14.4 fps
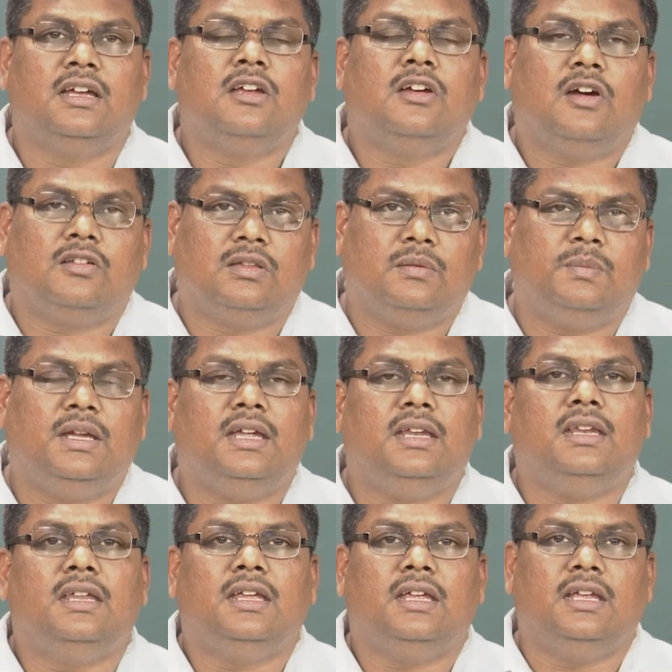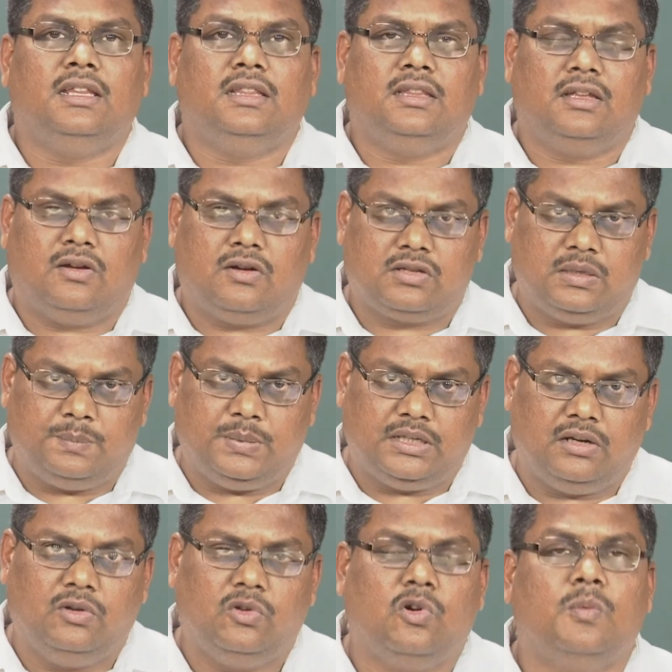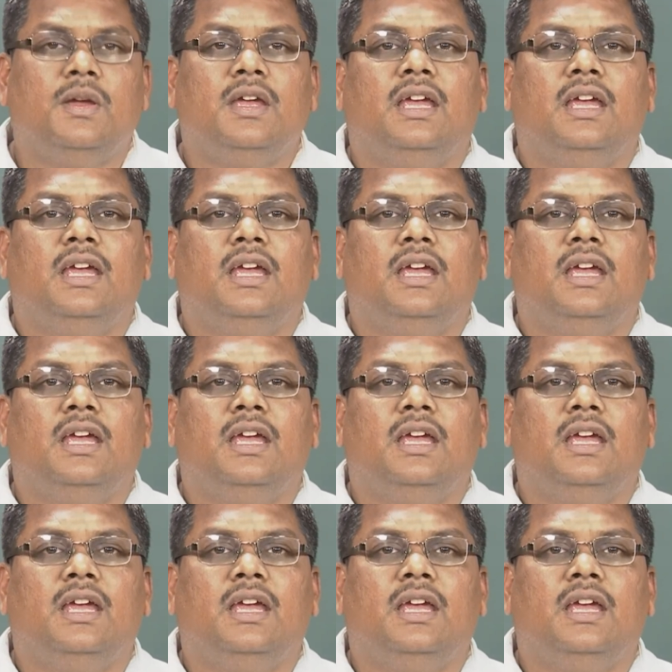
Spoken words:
of the brain in the occipital lobe,